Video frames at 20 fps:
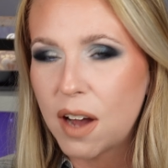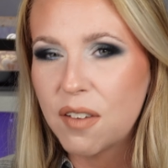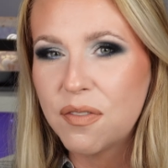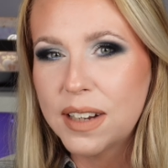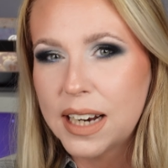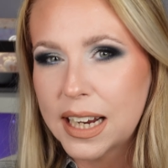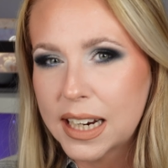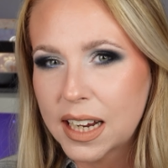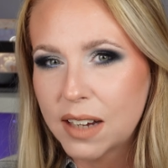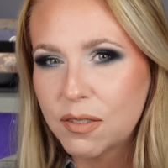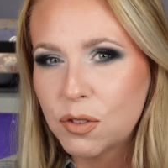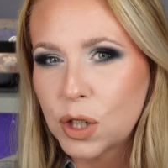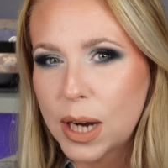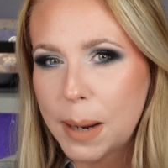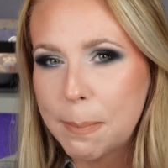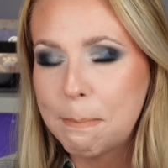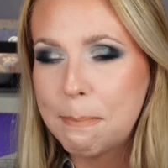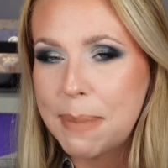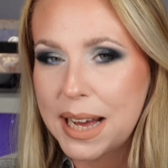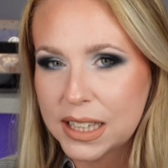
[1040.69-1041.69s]
I feel like I've
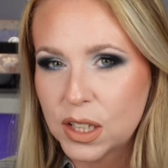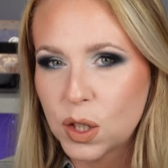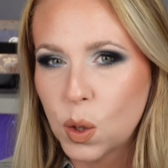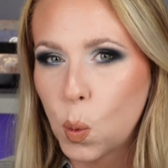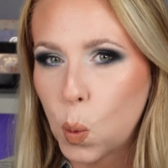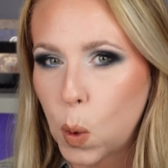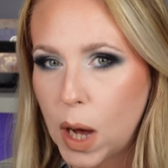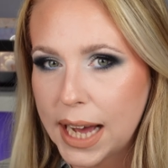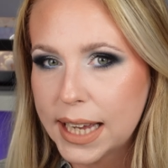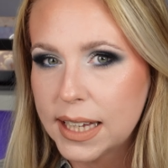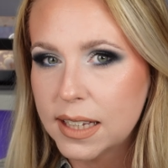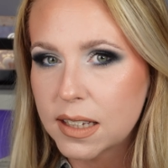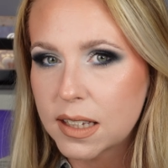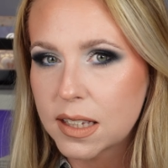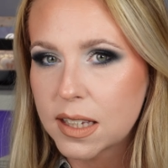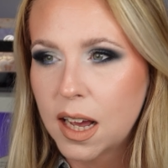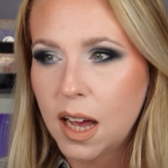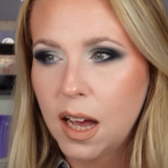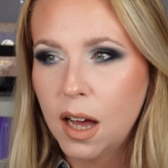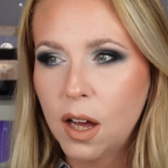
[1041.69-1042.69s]
tried better
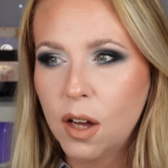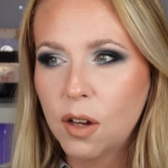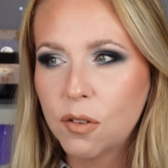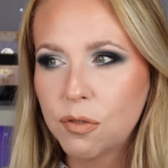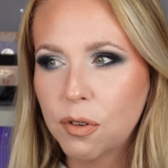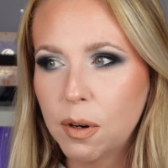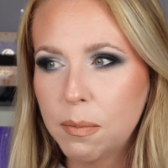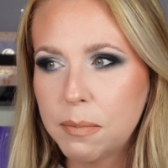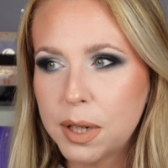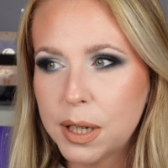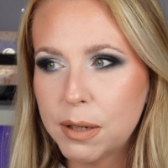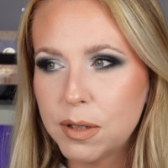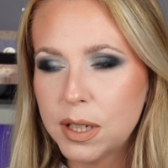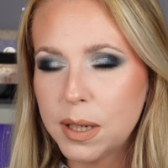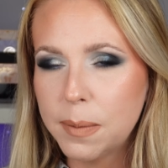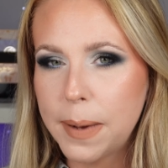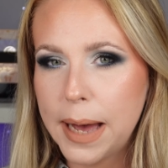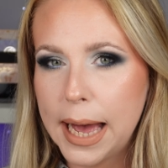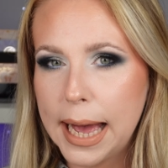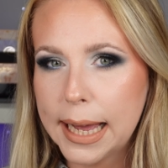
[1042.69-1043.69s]
whites from
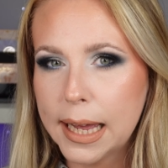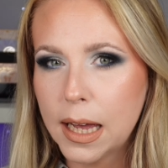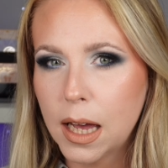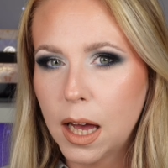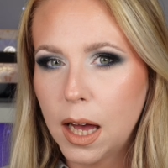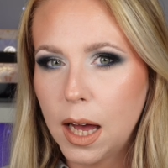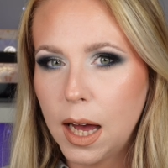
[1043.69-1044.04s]
Beauty Bay.